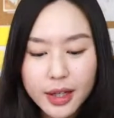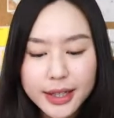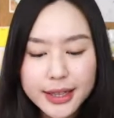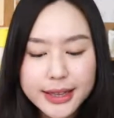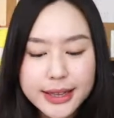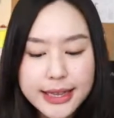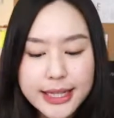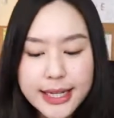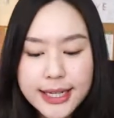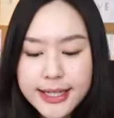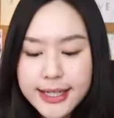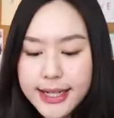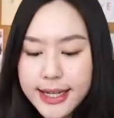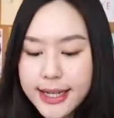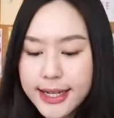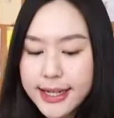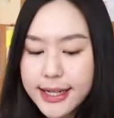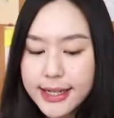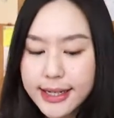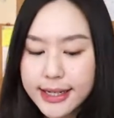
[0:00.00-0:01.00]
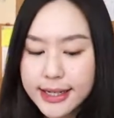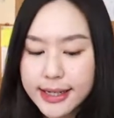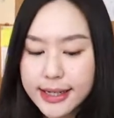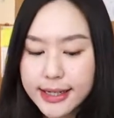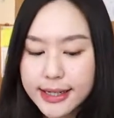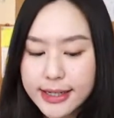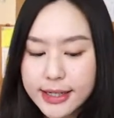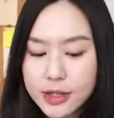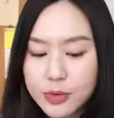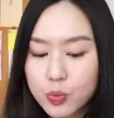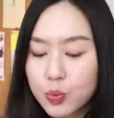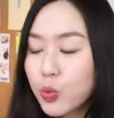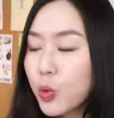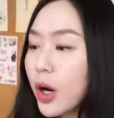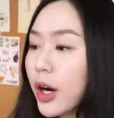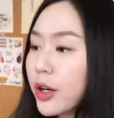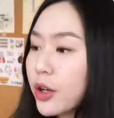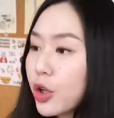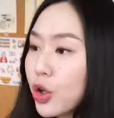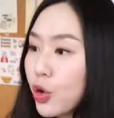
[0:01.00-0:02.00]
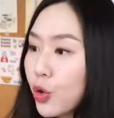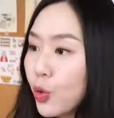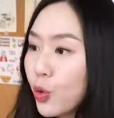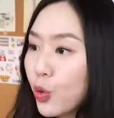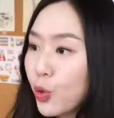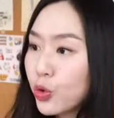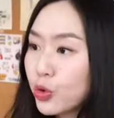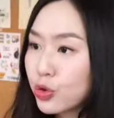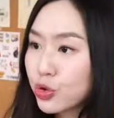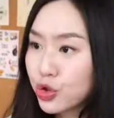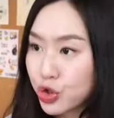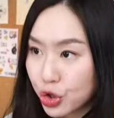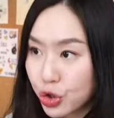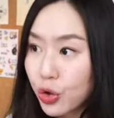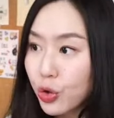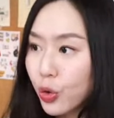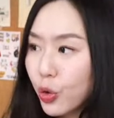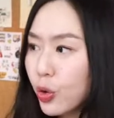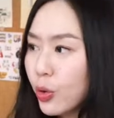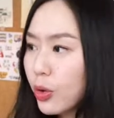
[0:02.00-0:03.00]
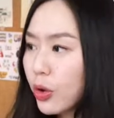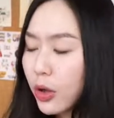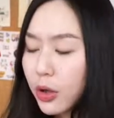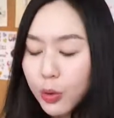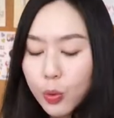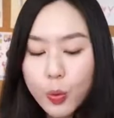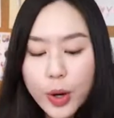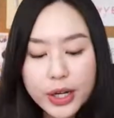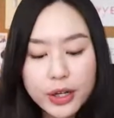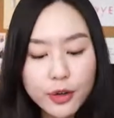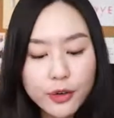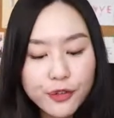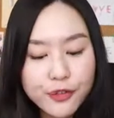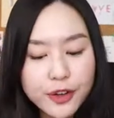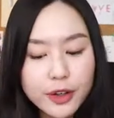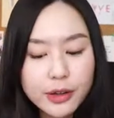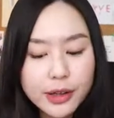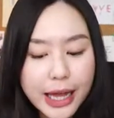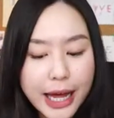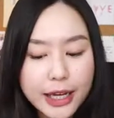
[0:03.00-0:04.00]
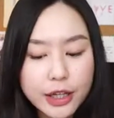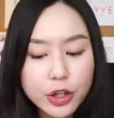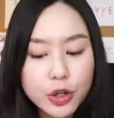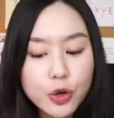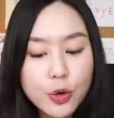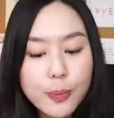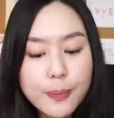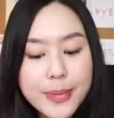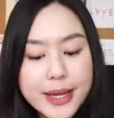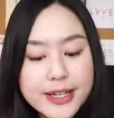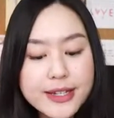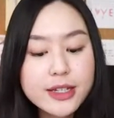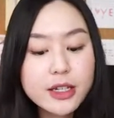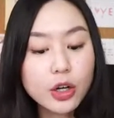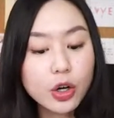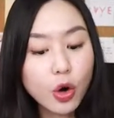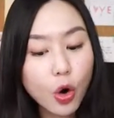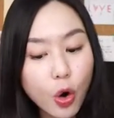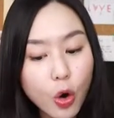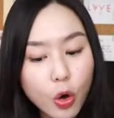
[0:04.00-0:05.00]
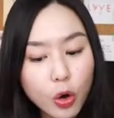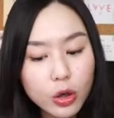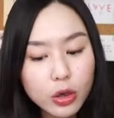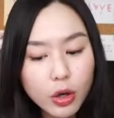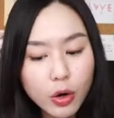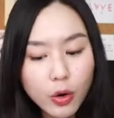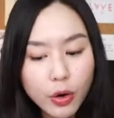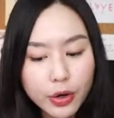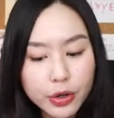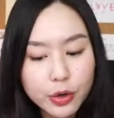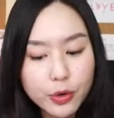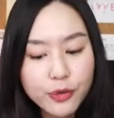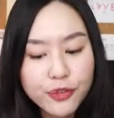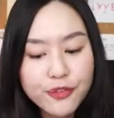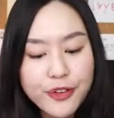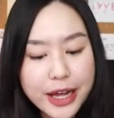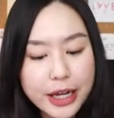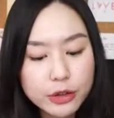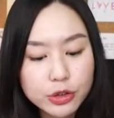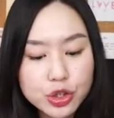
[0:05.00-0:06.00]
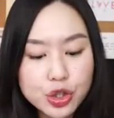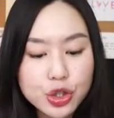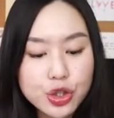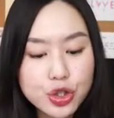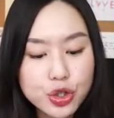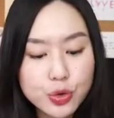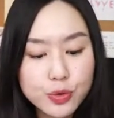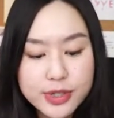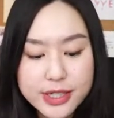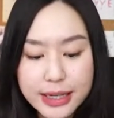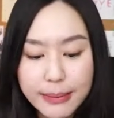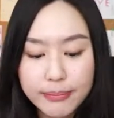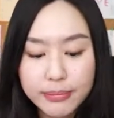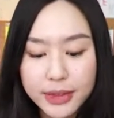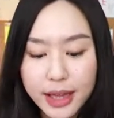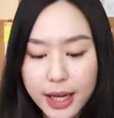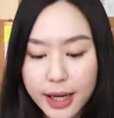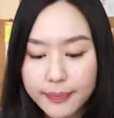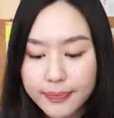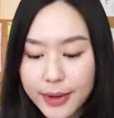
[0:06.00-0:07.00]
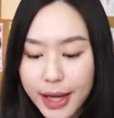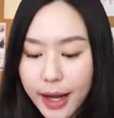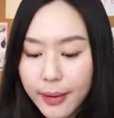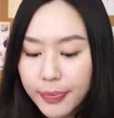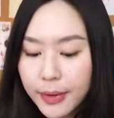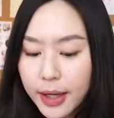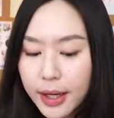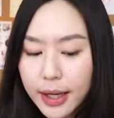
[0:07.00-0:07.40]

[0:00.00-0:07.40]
This is what you do when you feel like you missed a goal or you failed to do something. Yeah.